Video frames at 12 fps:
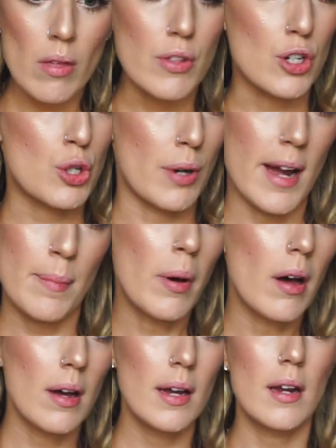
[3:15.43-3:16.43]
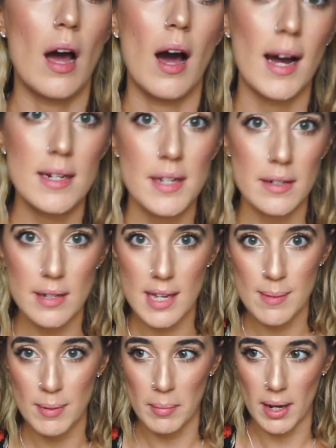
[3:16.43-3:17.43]
The tripod I tend to
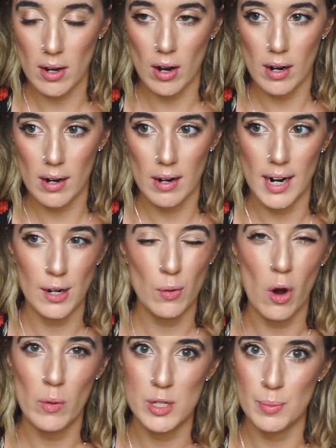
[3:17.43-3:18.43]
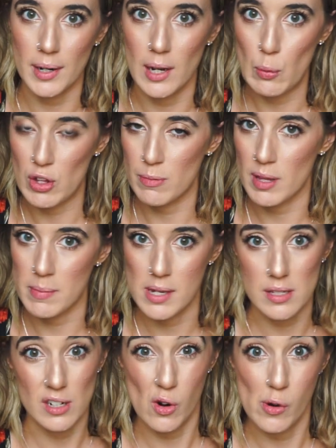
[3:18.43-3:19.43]
keep in my car. I don't always bring it with me
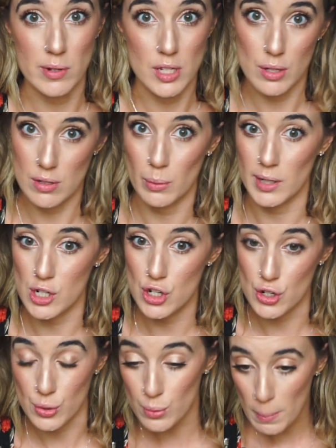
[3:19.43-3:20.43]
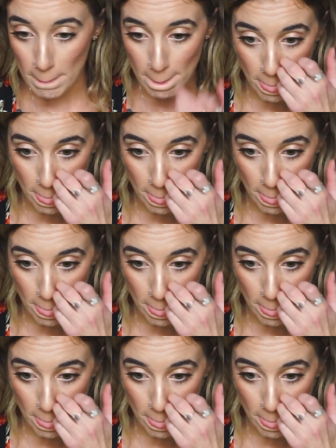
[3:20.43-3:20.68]
because I don't always use it when I shoot.